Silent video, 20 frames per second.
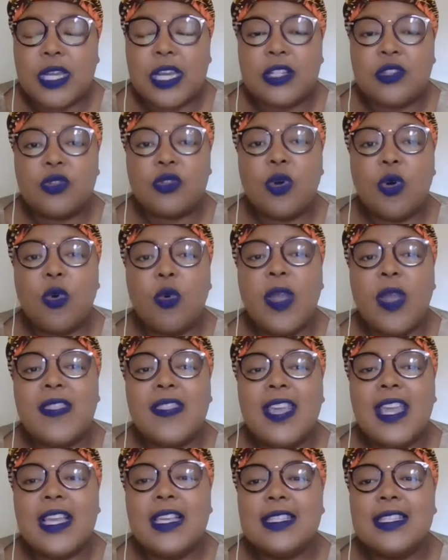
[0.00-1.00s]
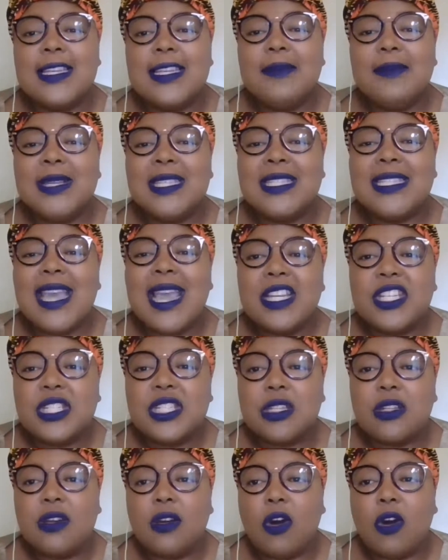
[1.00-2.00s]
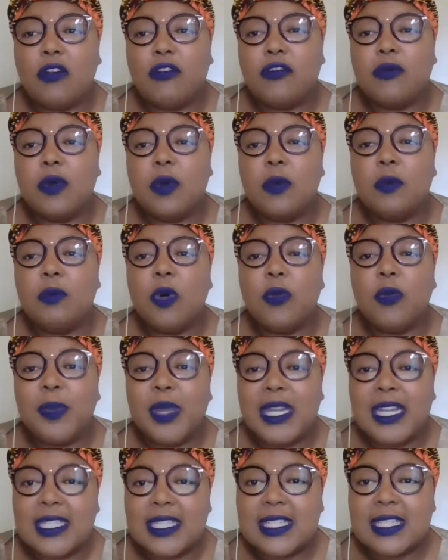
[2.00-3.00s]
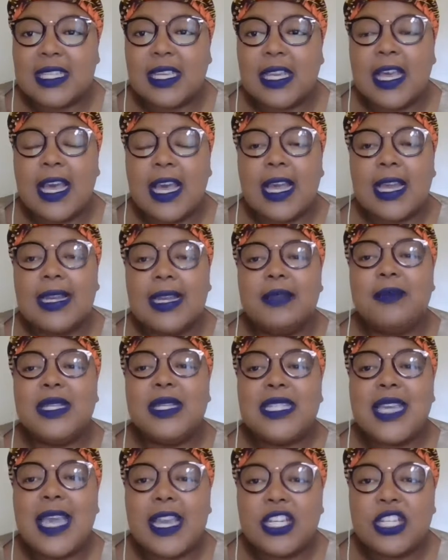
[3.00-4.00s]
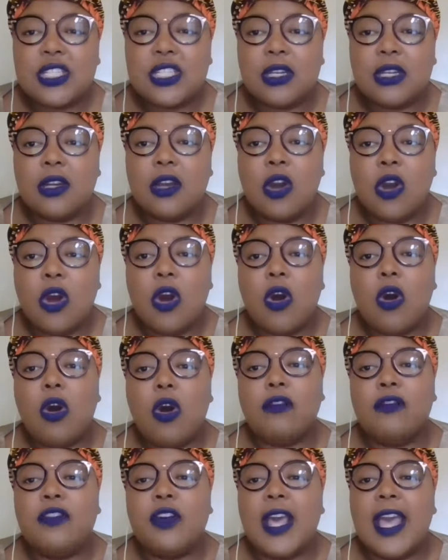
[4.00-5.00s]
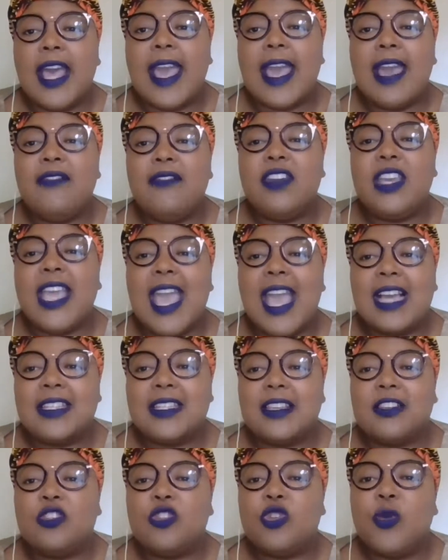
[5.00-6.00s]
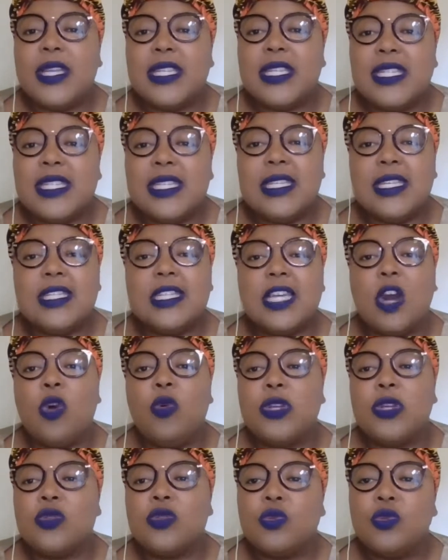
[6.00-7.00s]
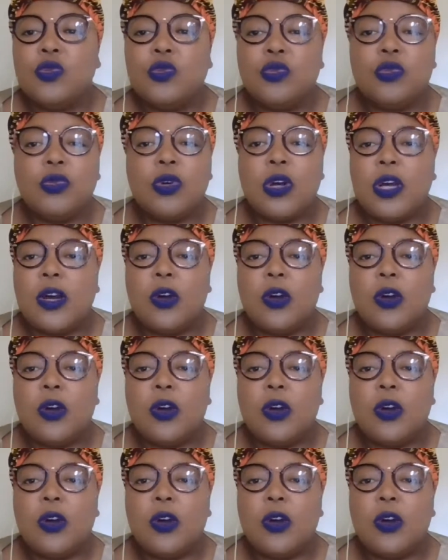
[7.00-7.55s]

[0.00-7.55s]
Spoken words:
And so when there is limitation of mobility, limitation of having access to a teacher or a school